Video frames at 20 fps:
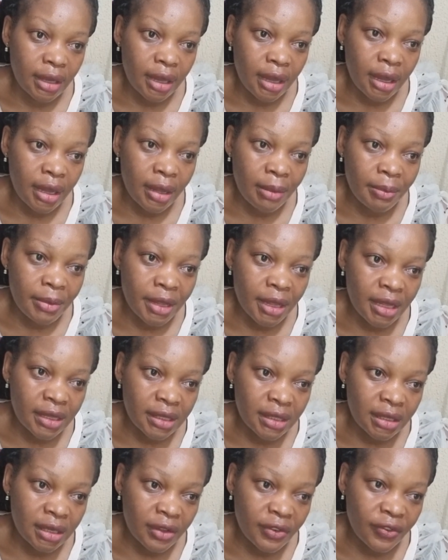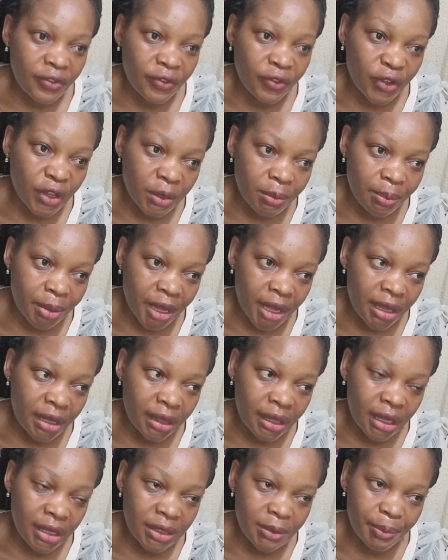I am getting a
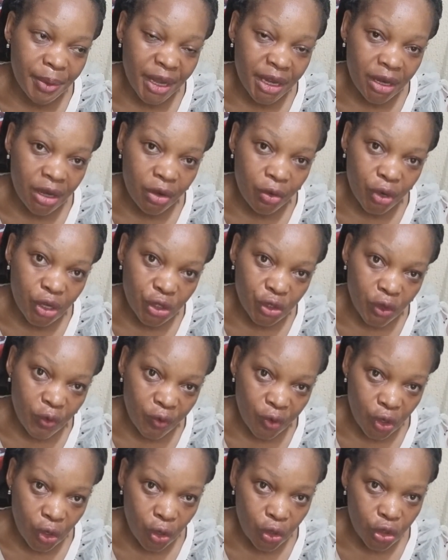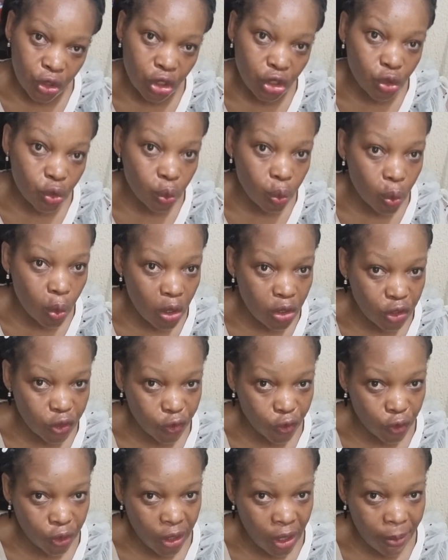feedback that by the grace of God it worked
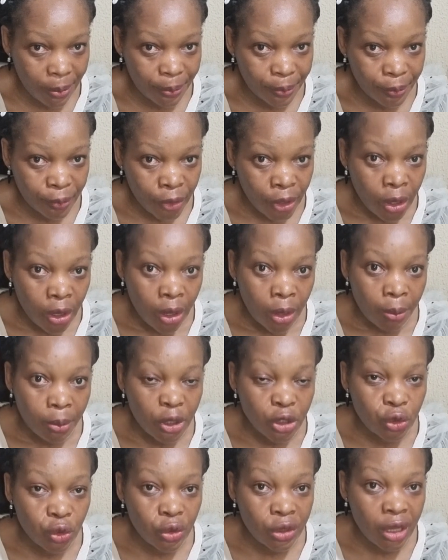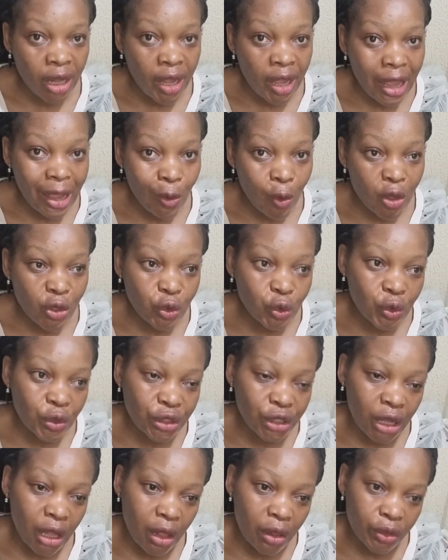for them. But today I want to
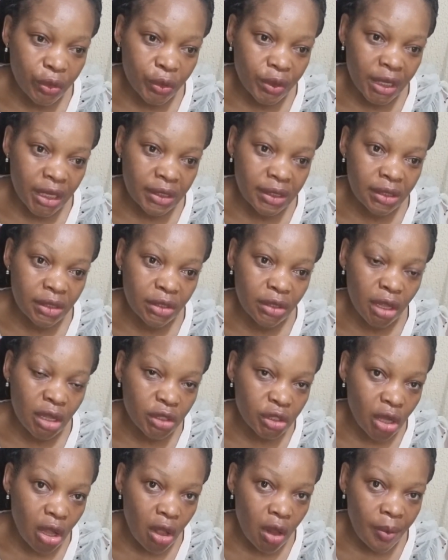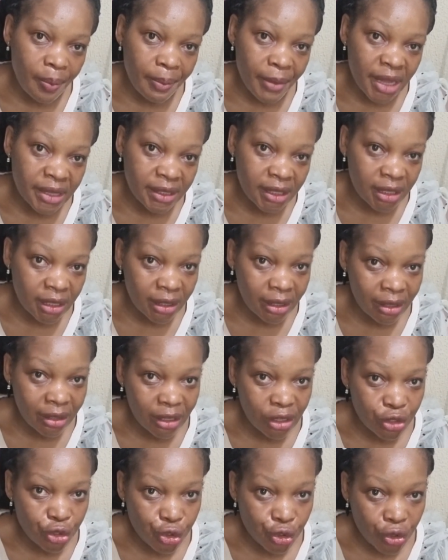tell you that not all mating in
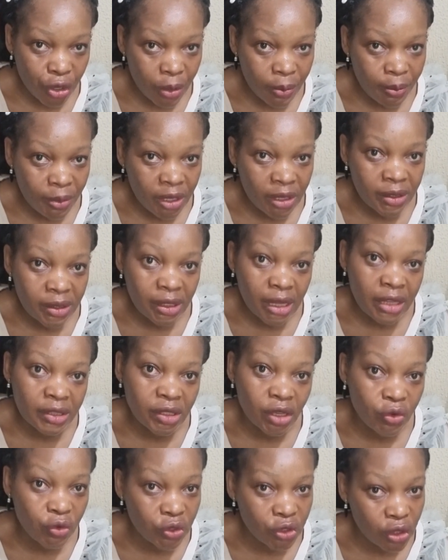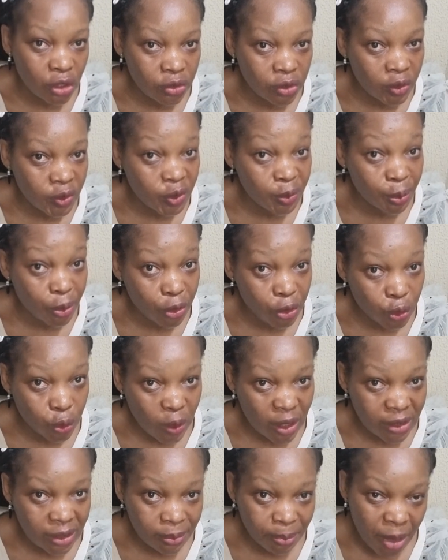the dream is as a result of
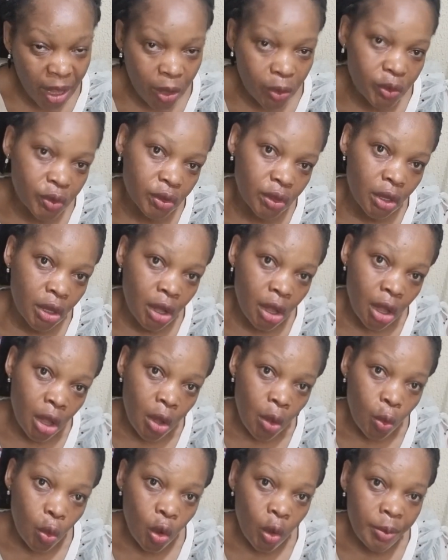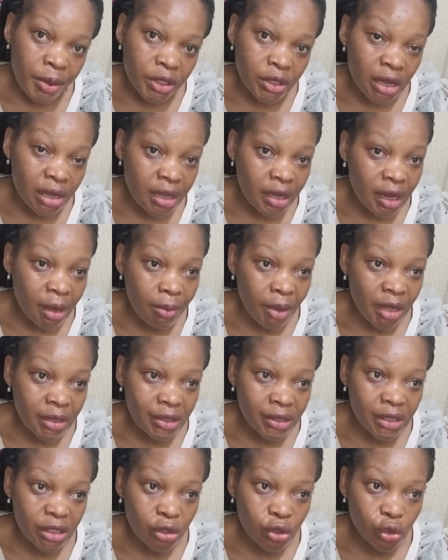spiritual spouse. We'll be talking
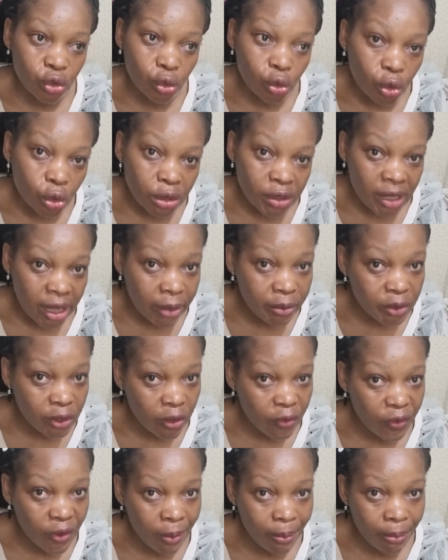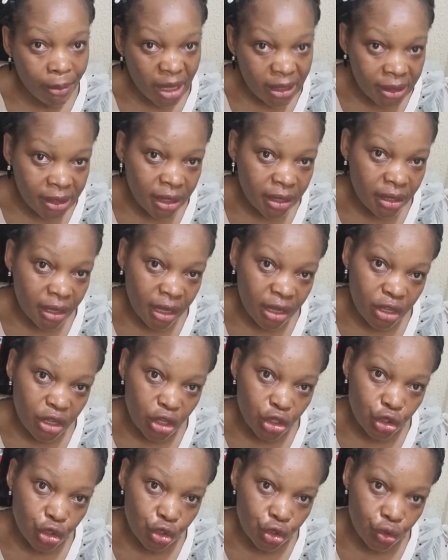about the two types of mating in
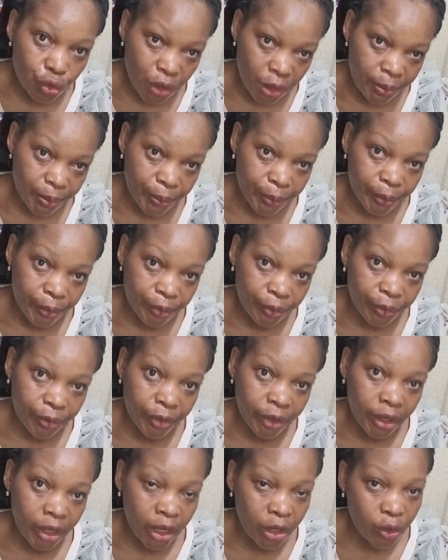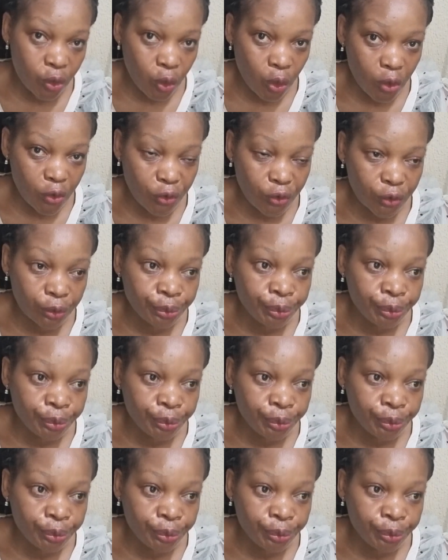the dream I know of.